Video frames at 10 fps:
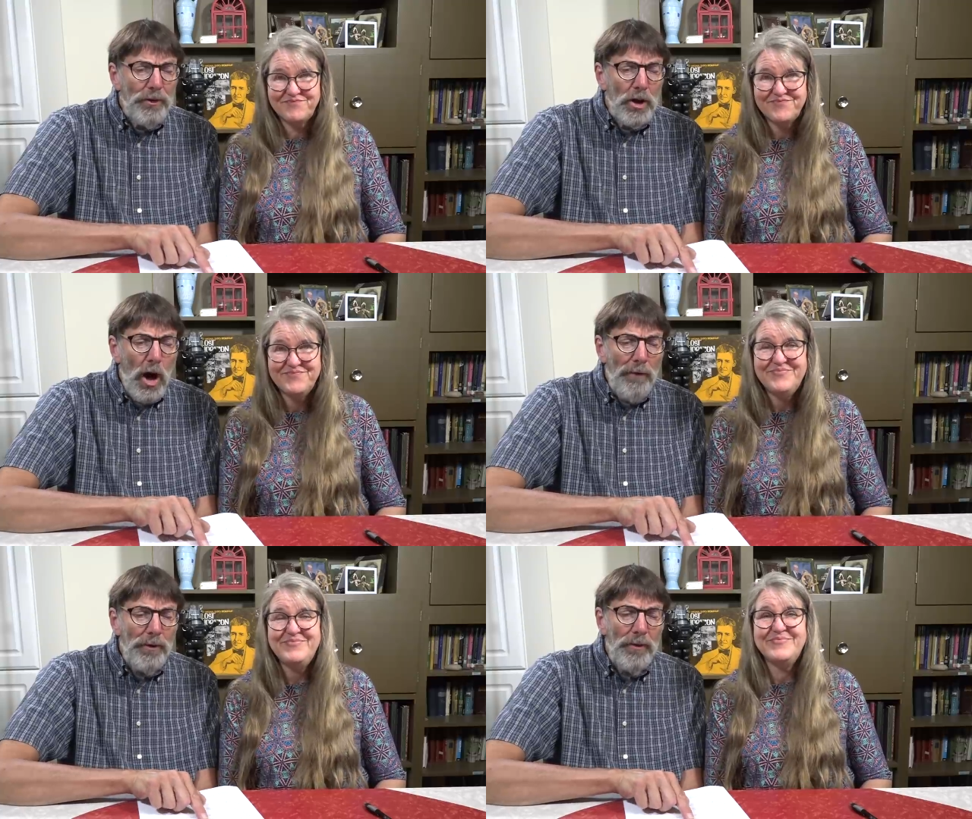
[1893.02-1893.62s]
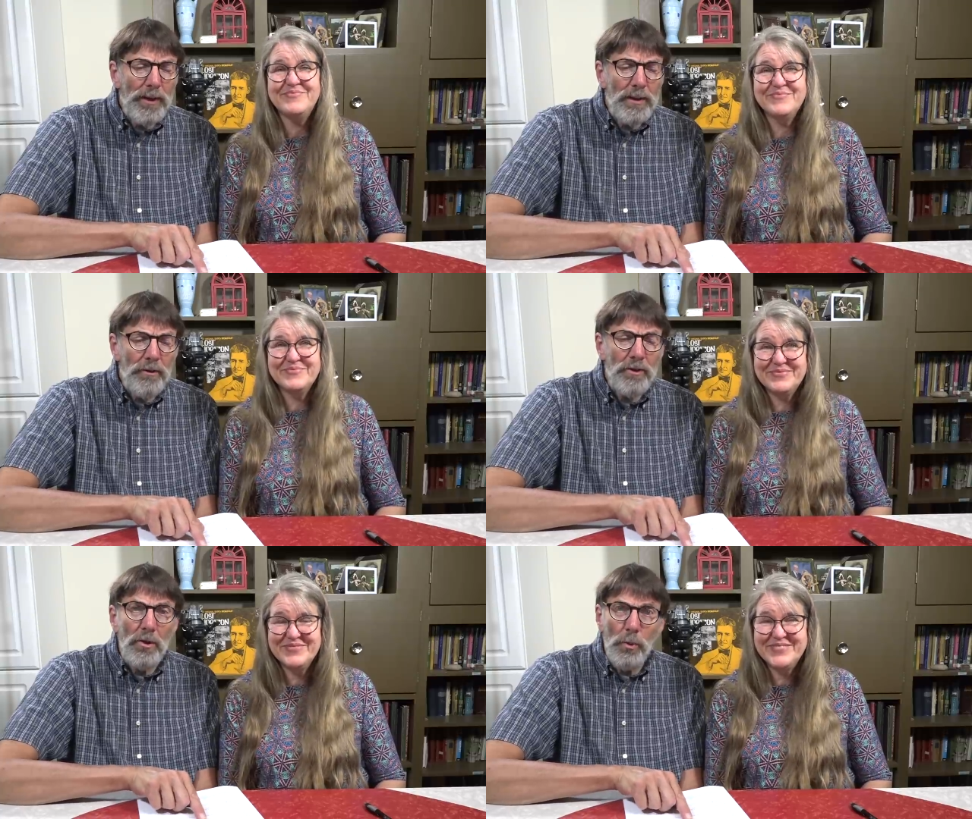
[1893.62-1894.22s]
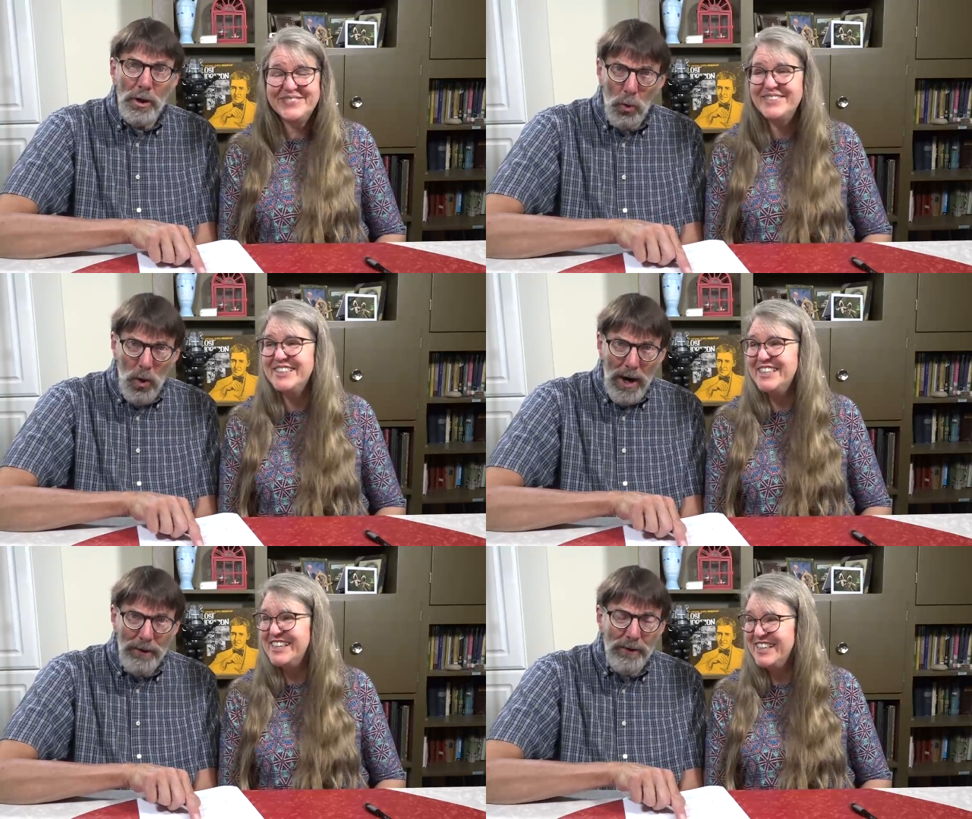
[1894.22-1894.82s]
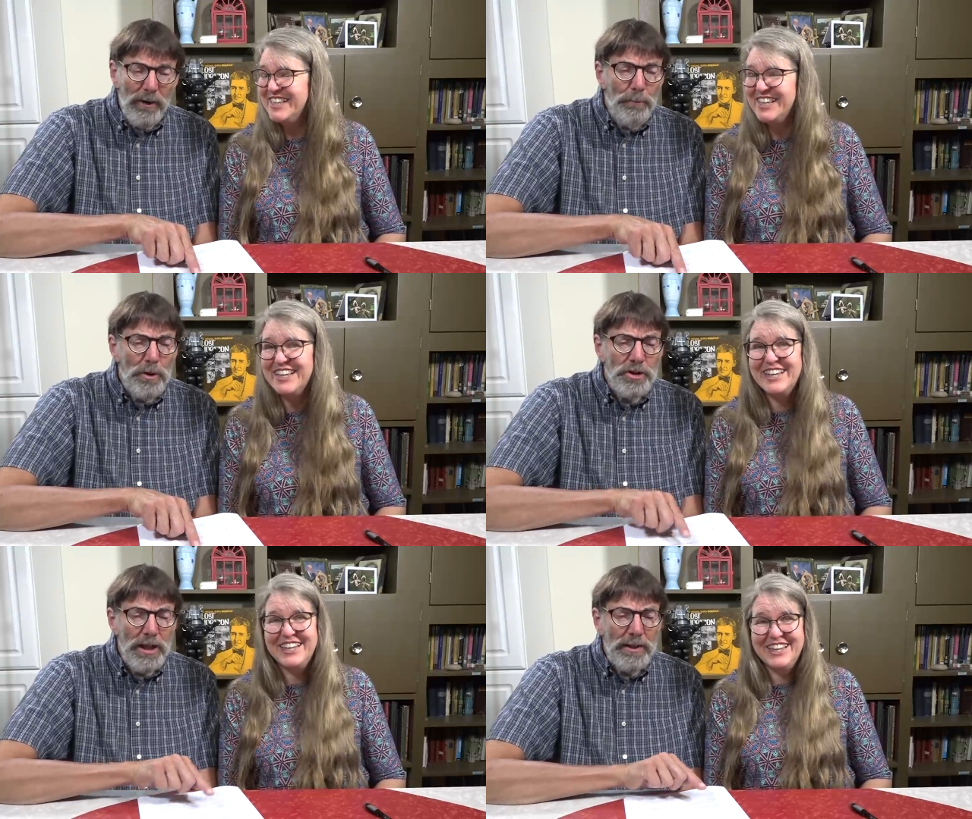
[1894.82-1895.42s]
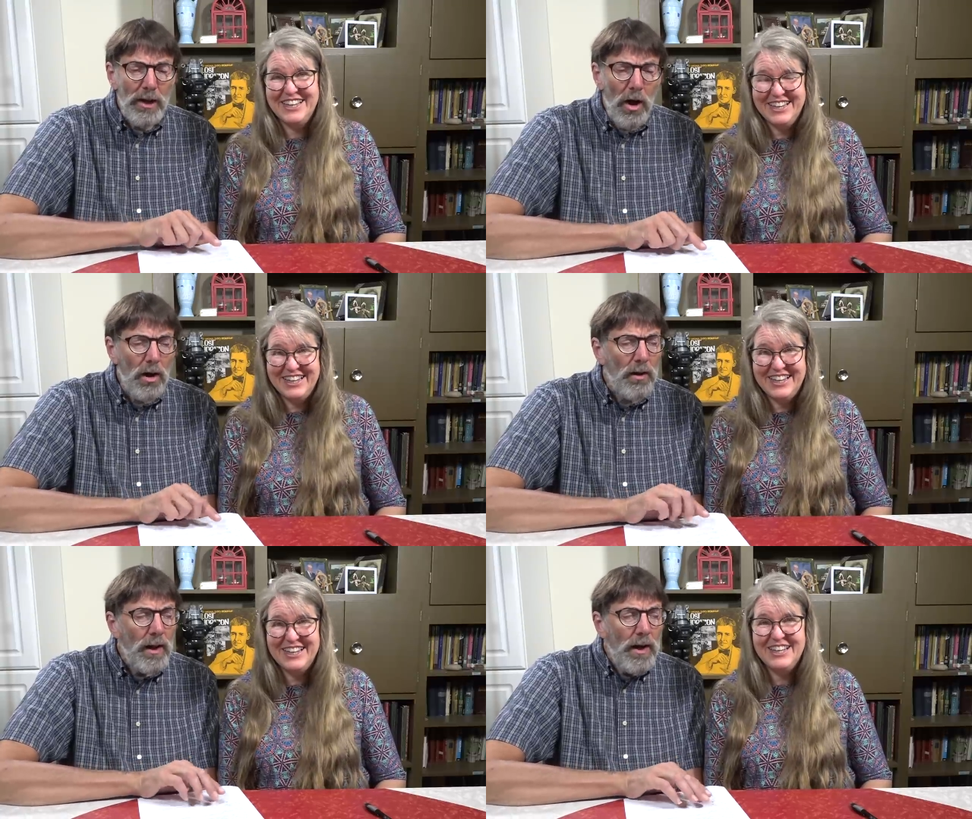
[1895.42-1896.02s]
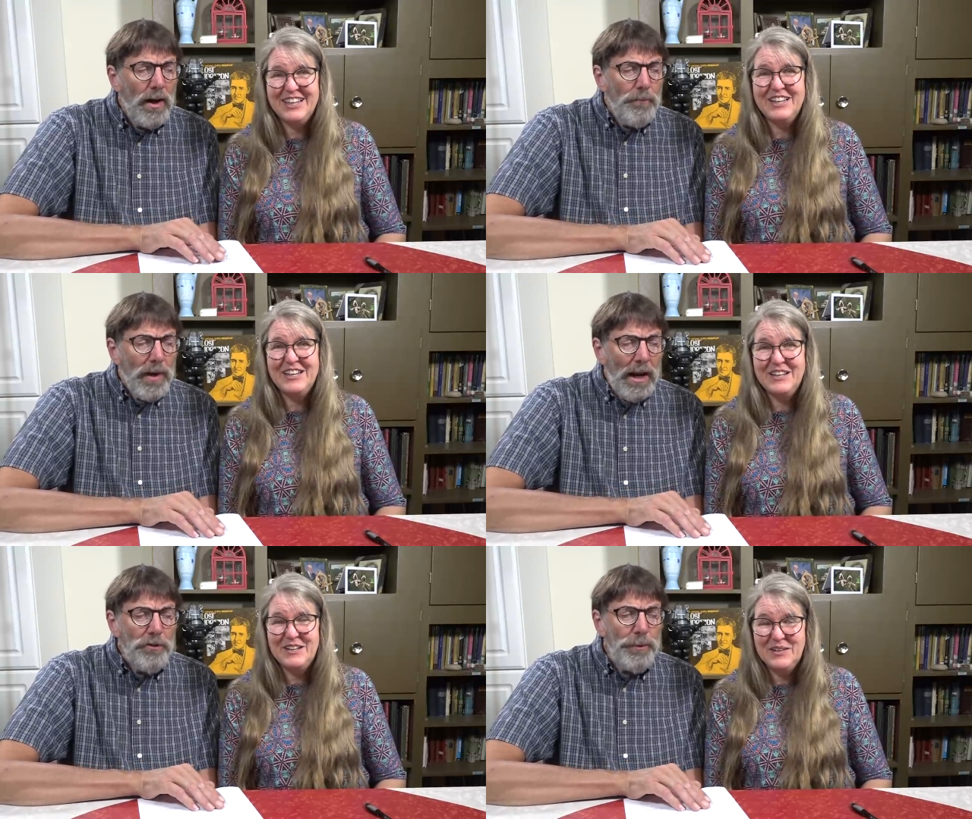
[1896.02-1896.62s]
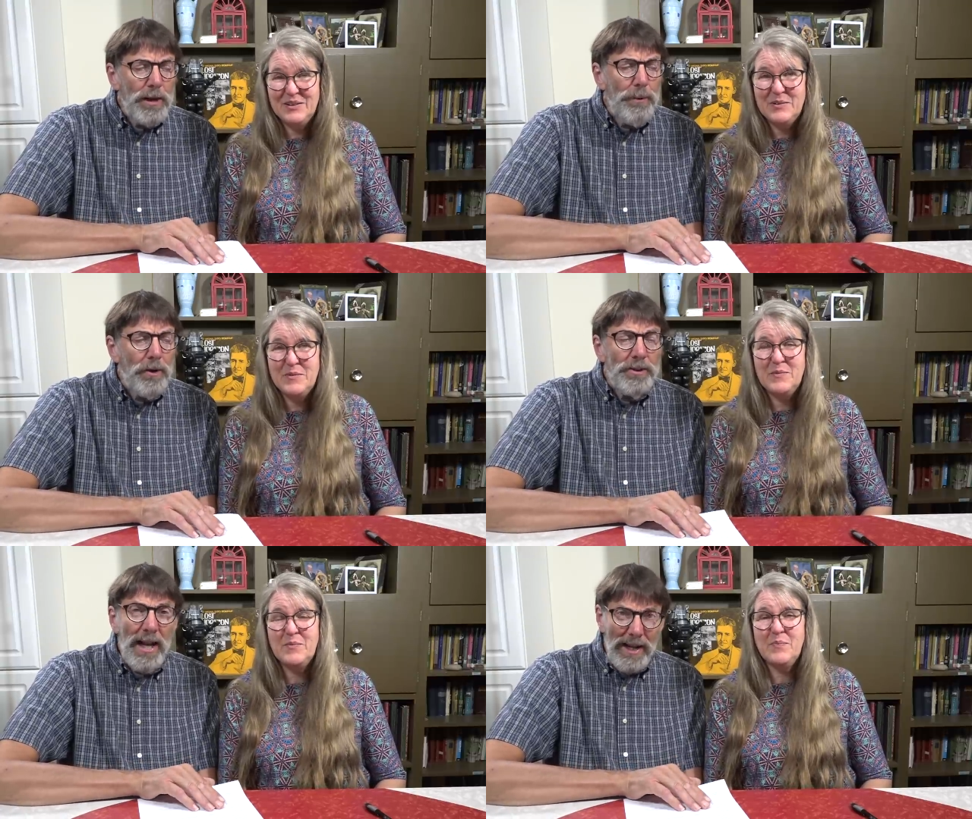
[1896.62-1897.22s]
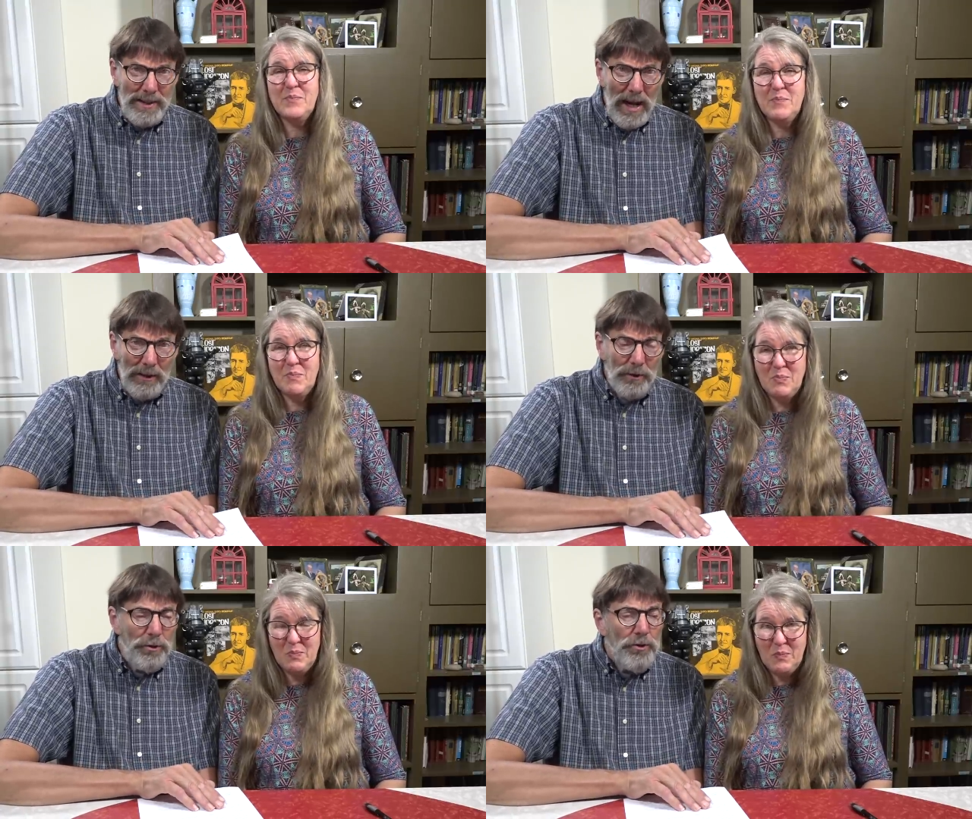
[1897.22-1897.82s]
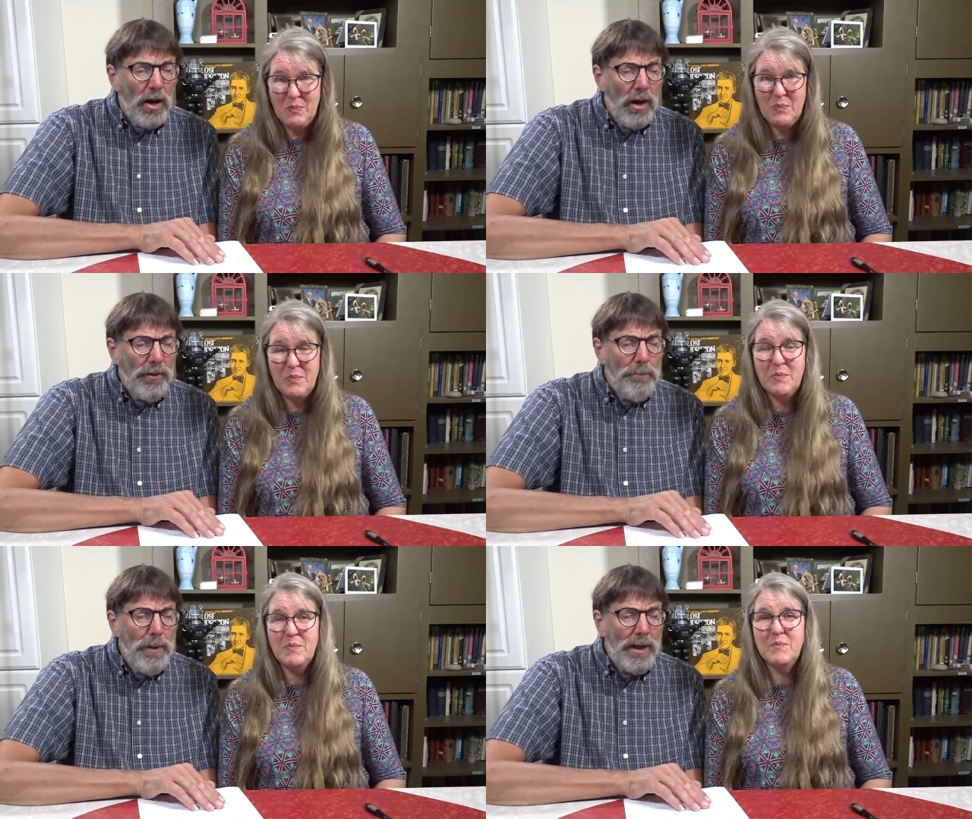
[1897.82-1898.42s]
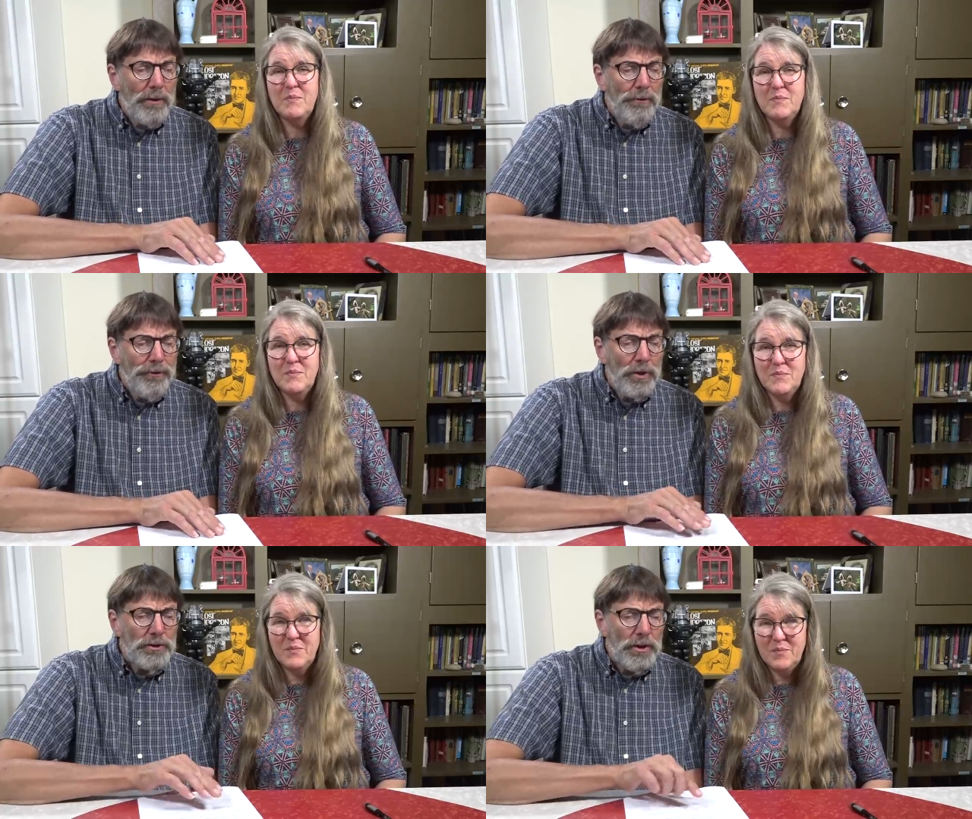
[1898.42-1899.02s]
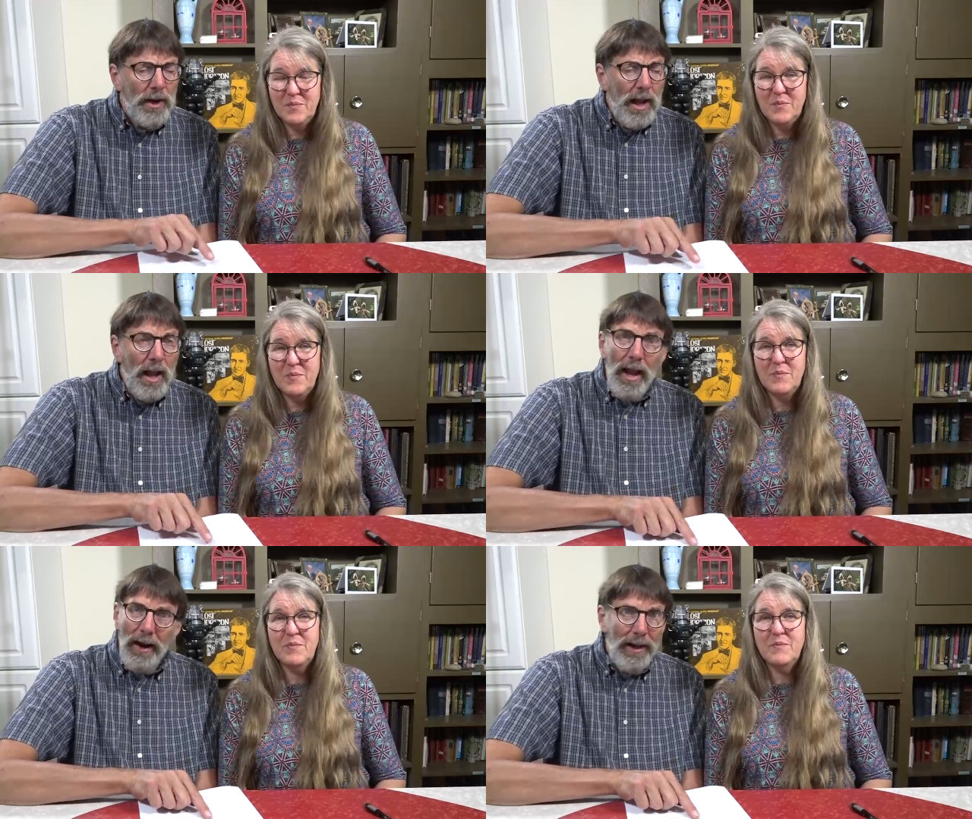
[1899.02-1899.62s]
Speaker 1: for coffee that doesn't require a machine at all. I spent about $10 on the metal filter, and